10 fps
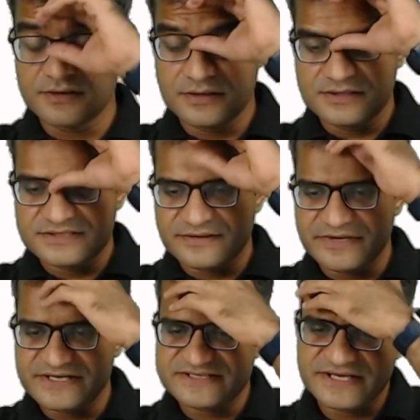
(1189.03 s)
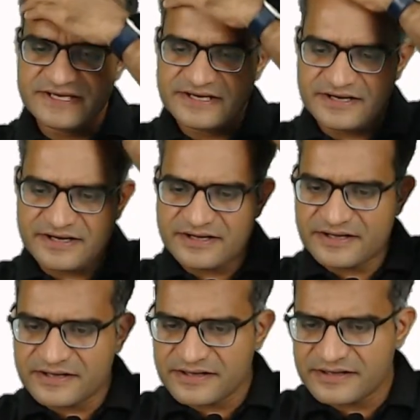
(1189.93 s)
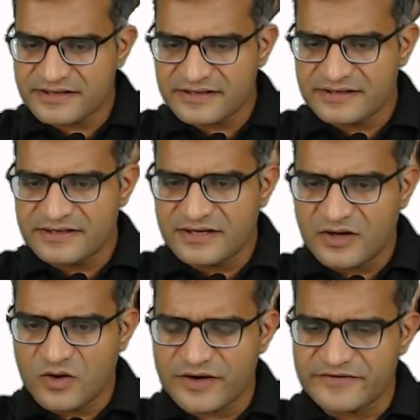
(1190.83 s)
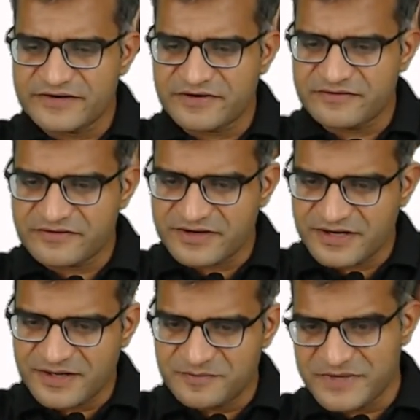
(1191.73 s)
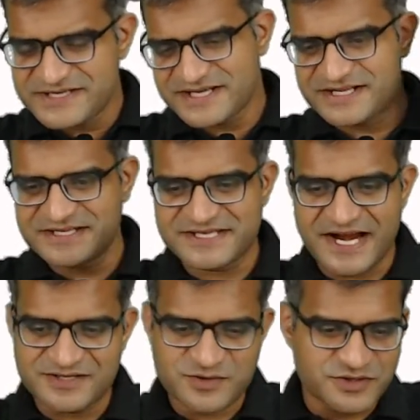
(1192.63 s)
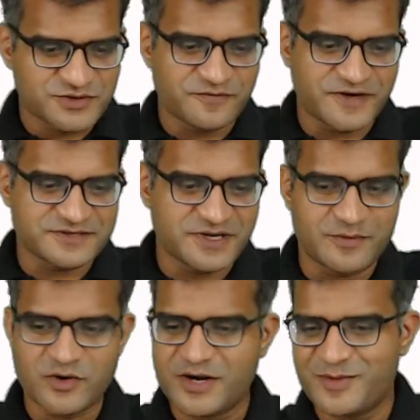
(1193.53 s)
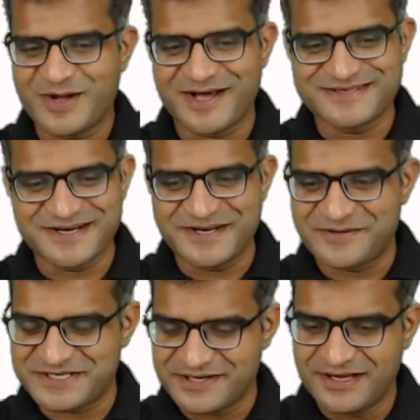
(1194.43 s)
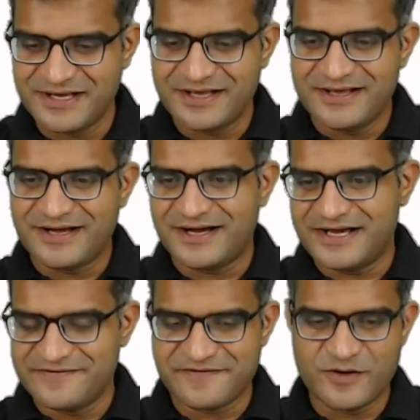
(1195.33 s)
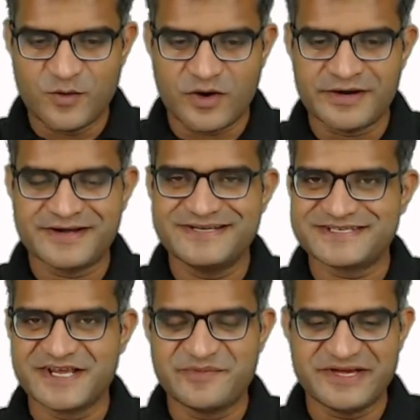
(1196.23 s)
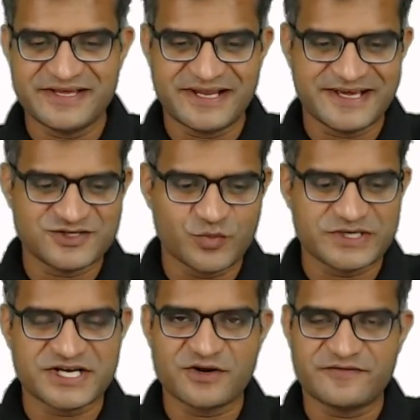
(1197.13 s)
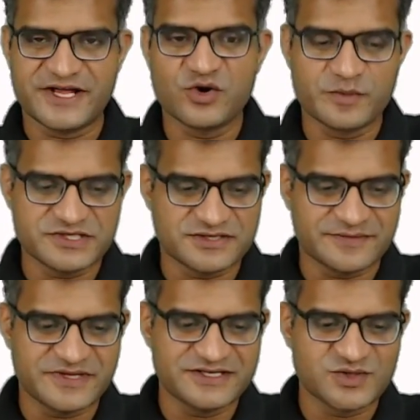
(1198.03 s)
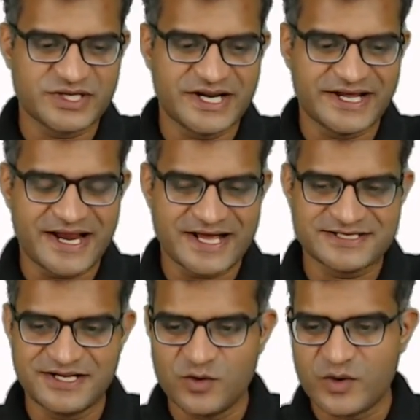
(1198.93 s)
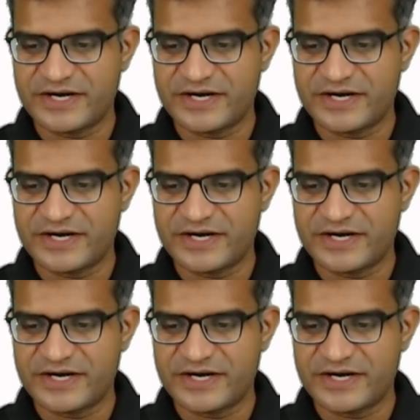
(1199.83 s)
Somebody is saying, okay, wait. Basically, the chat is going so fast, man. I'm not able to answer any question. If you want, just give me like a super chat of 10 rupees or something so that I can actually look at